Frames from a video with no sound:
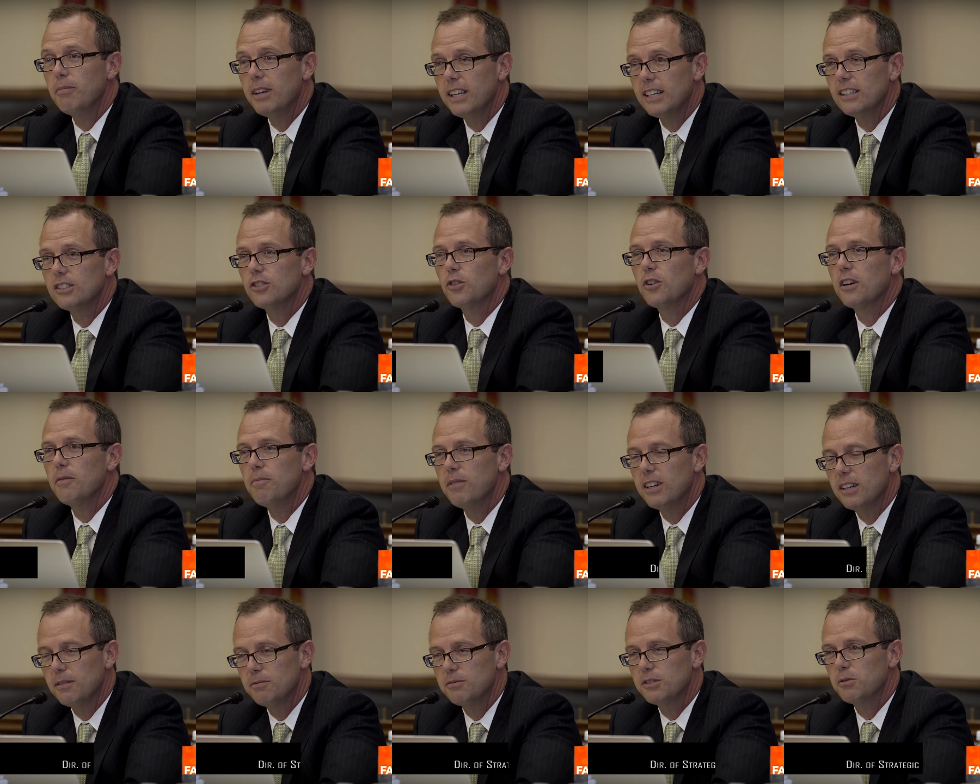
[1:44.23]
mandatory
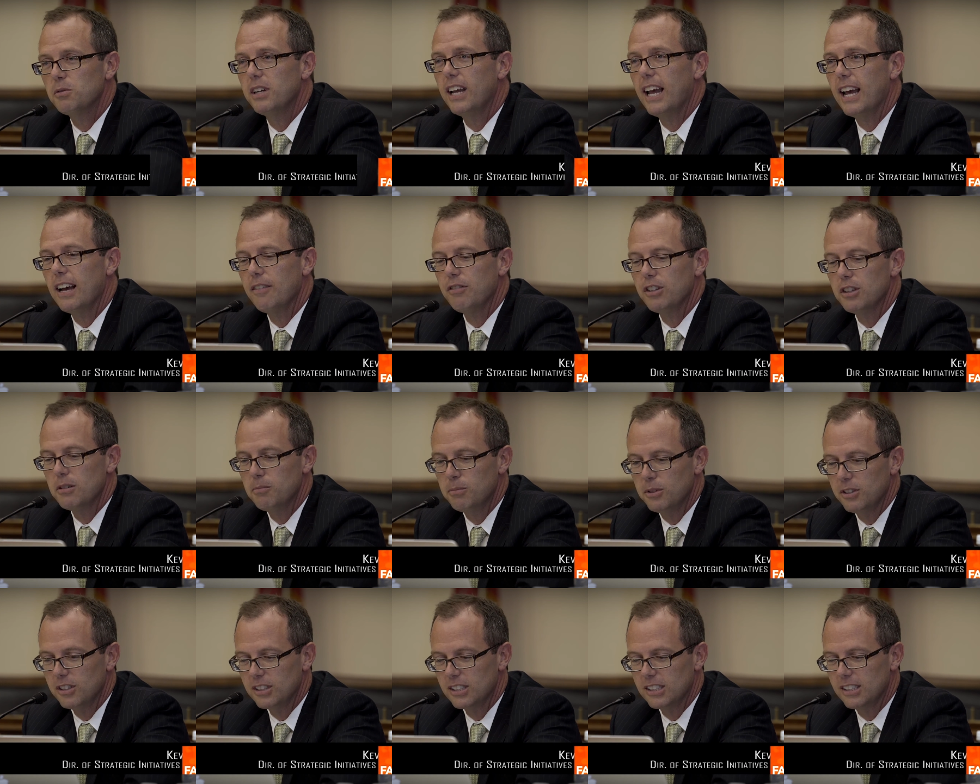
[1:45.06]
minimums we have on the
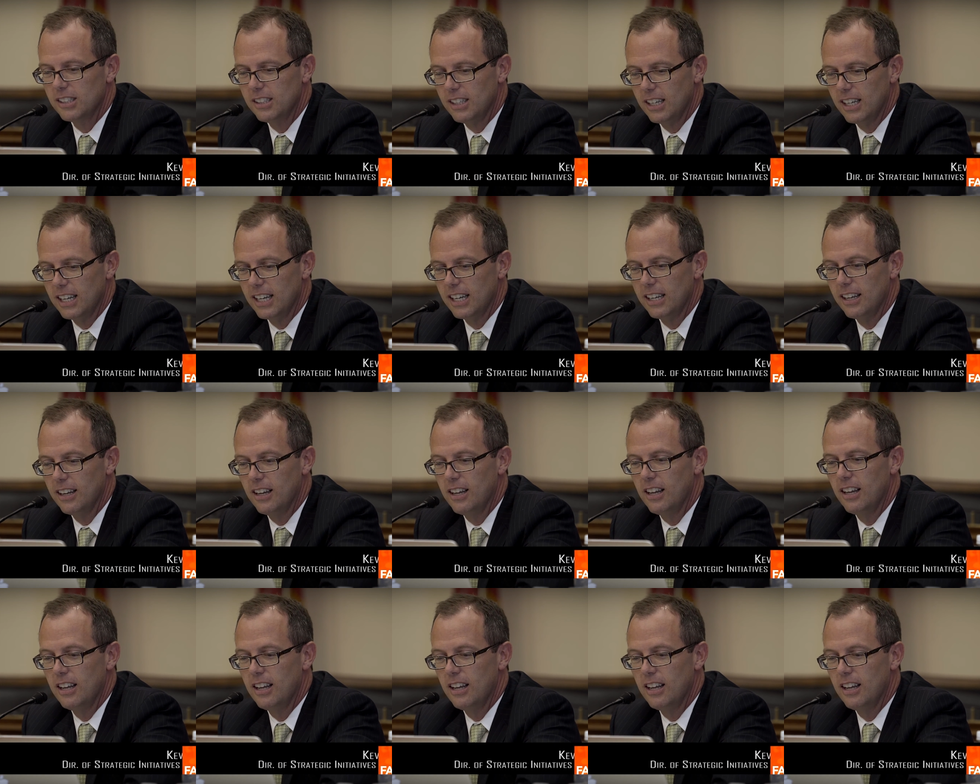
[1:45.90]
books today,